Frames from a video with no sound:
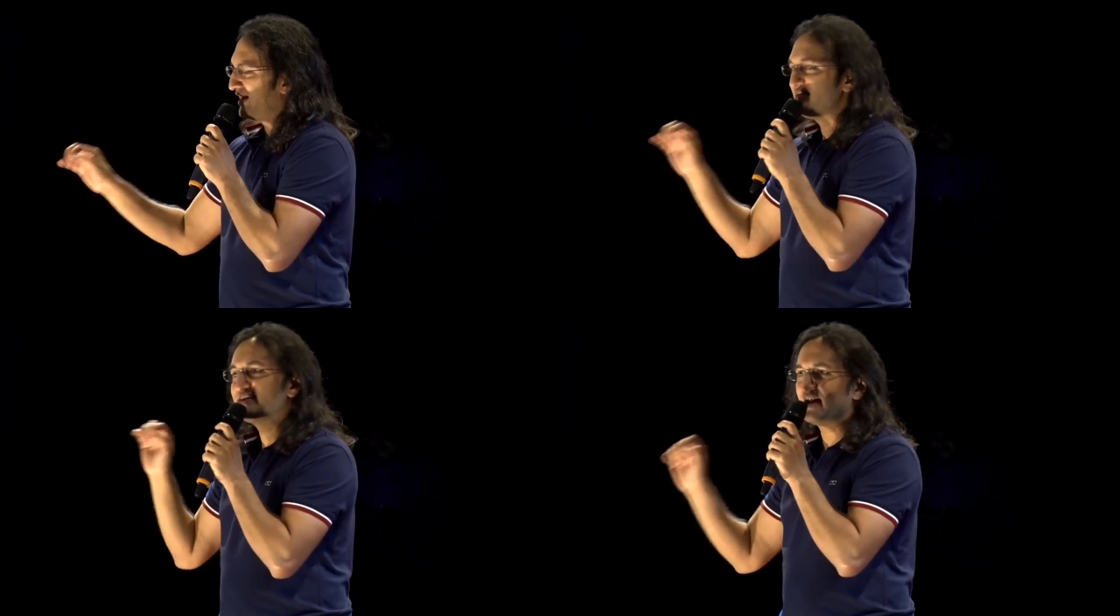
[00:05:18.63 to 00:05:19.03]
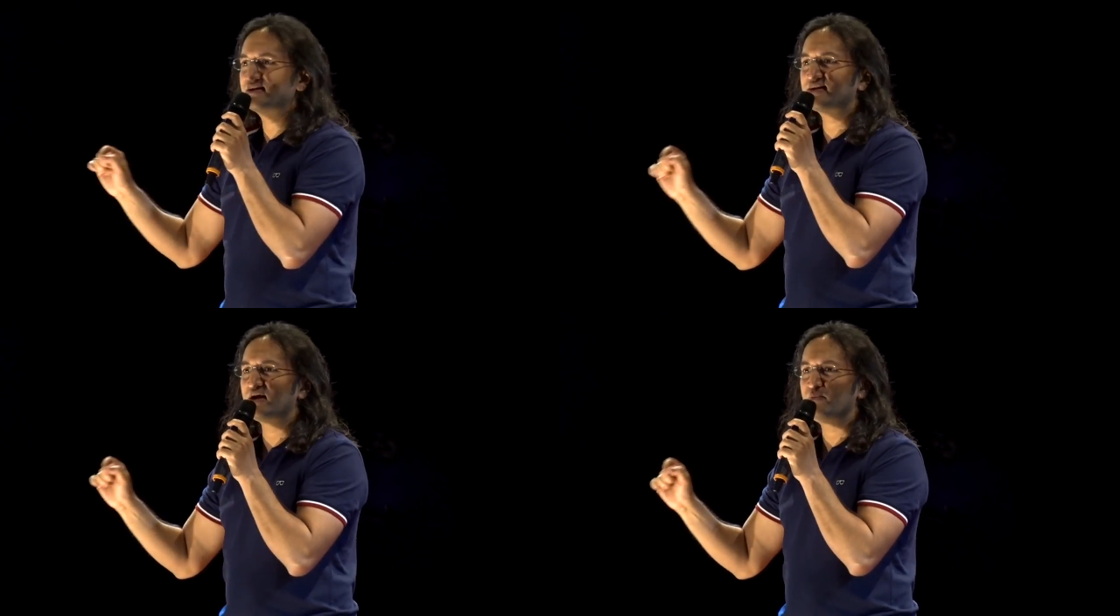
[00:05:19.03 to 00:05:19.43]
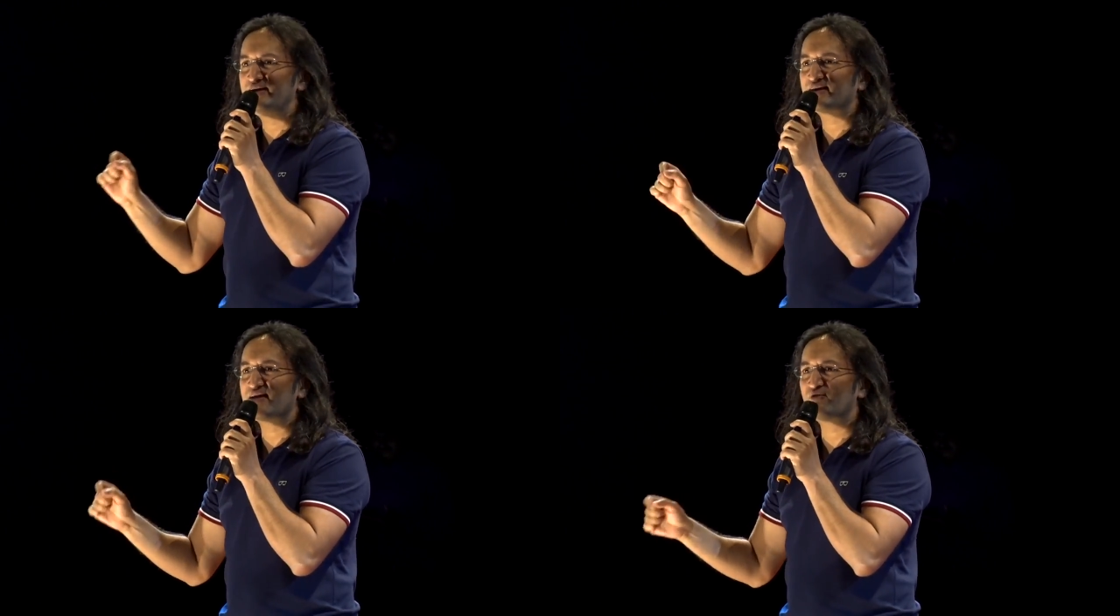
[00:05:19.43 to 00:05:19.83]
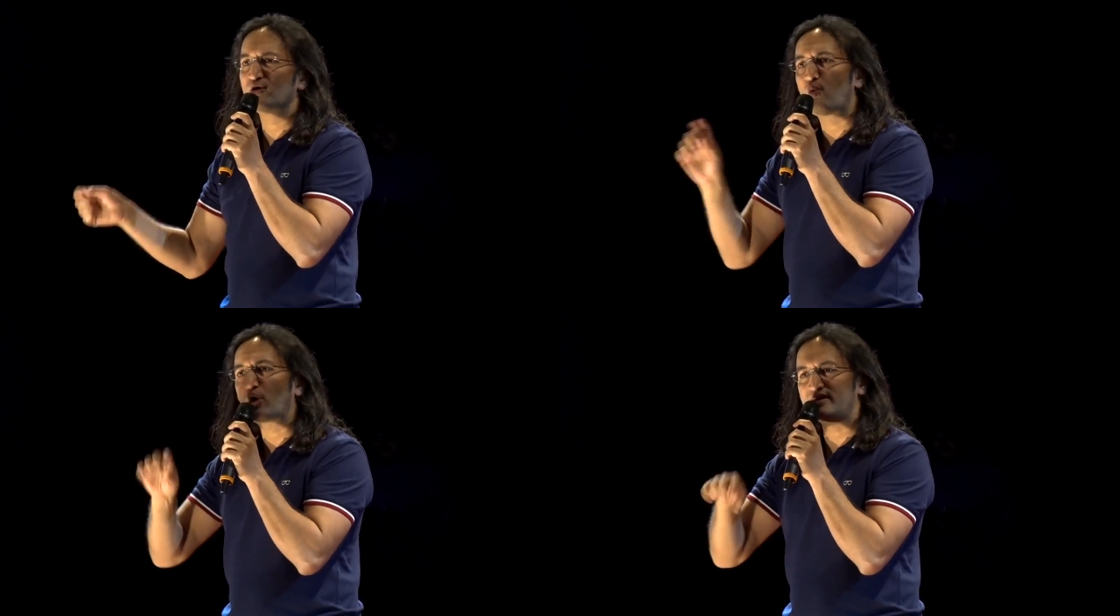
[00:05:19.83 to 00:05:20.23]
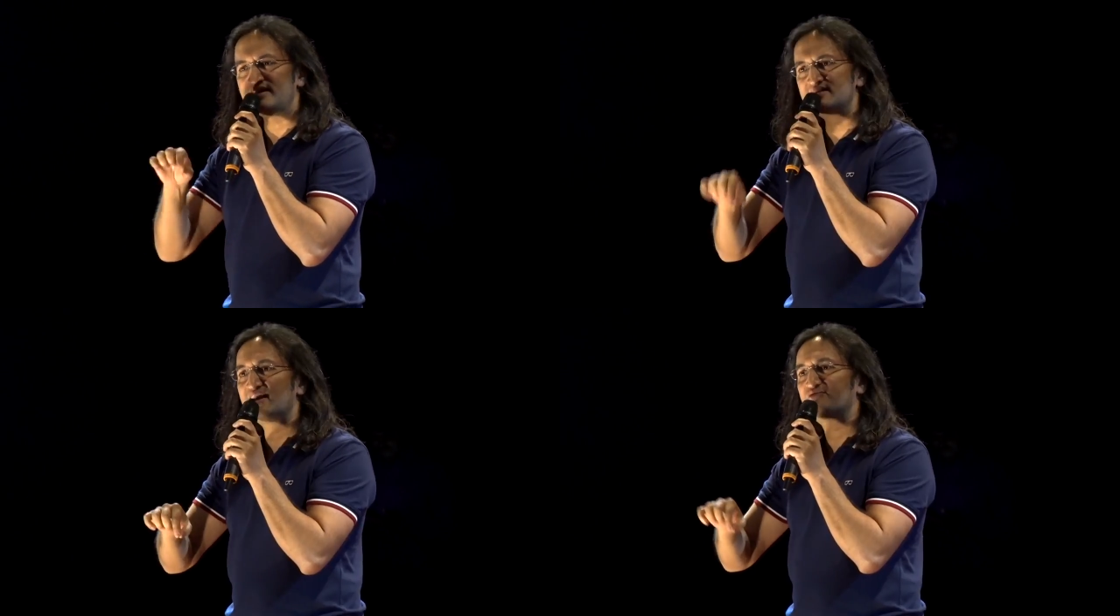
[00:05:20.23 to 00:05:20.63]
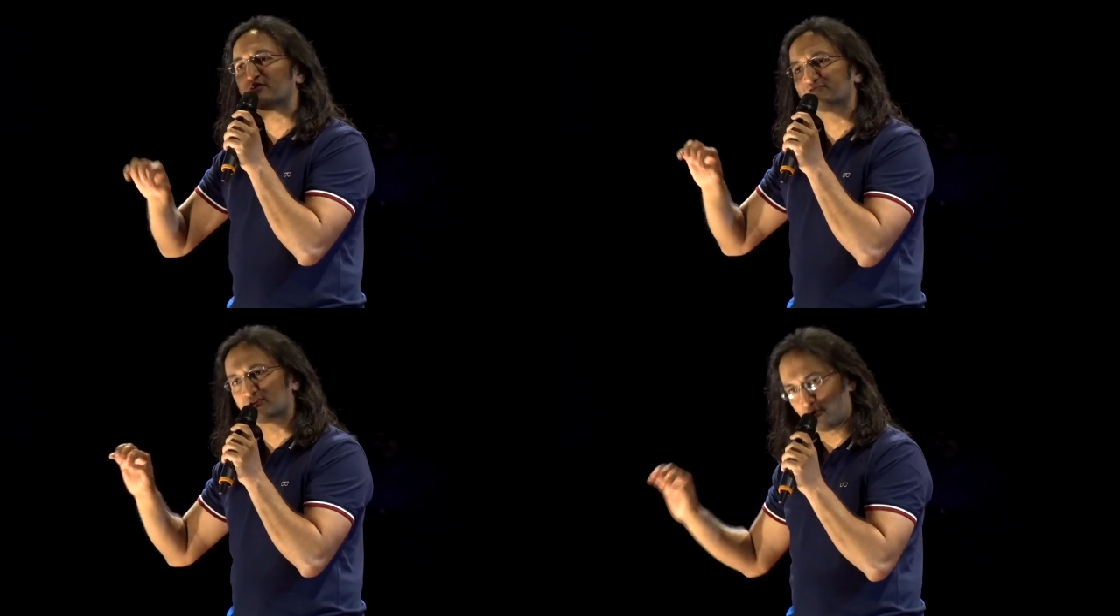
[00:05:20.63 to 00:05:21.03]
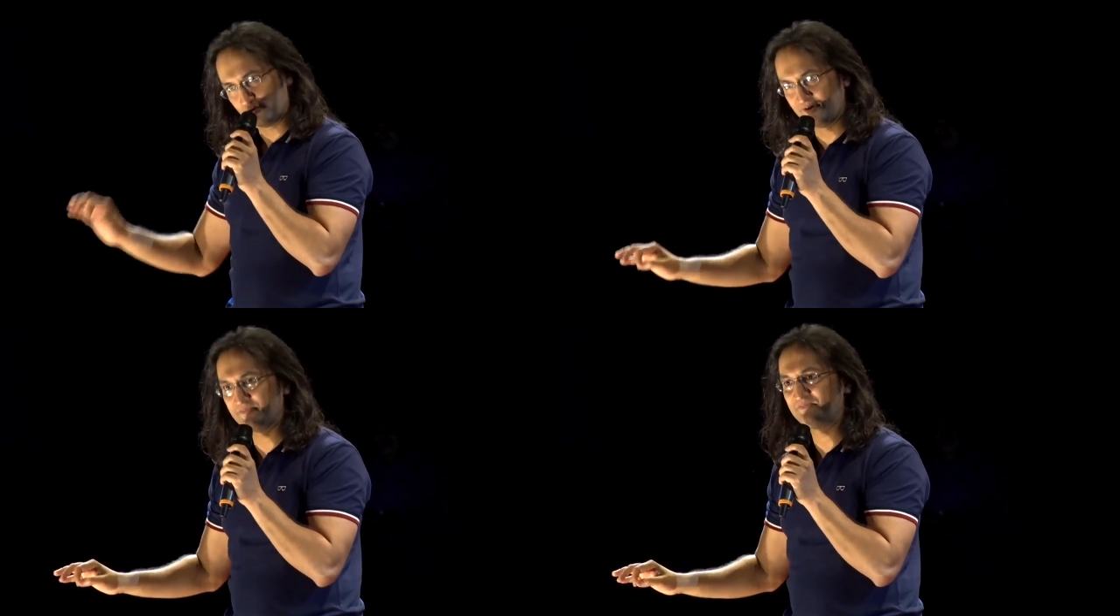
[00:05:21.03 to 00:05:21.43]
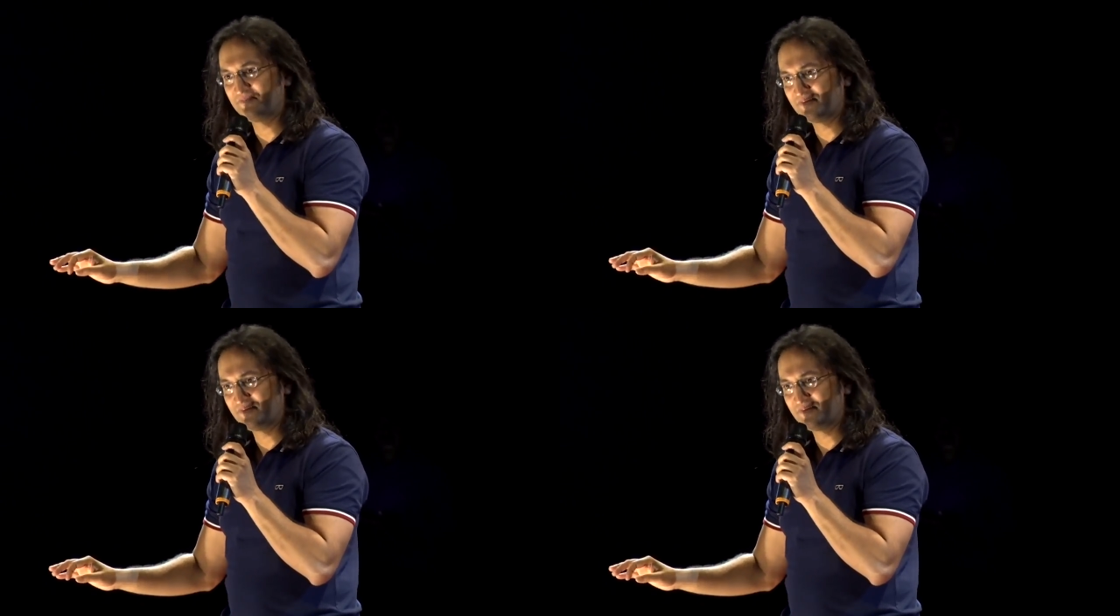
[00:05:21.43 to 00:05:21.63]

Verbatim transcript: In Calcutta, we drive on what is left of the road.